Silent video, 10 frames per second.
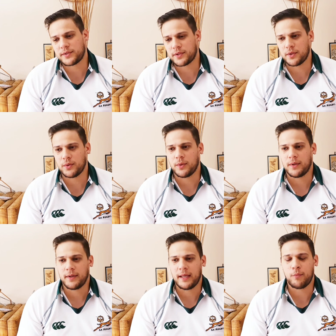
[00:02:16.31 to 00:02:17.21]
So,
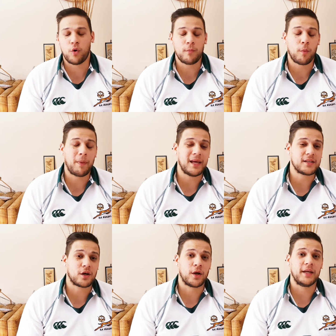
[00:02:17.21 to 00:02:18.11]
and more players
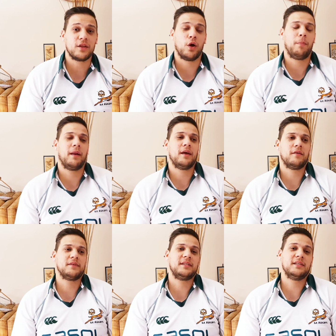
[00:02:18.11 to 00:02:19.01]
are going to go play
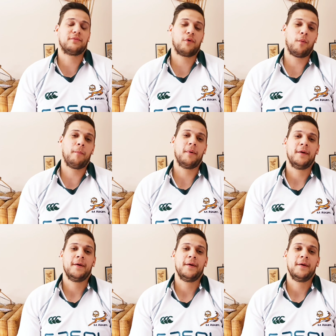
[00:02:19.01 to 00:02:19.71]
overseas from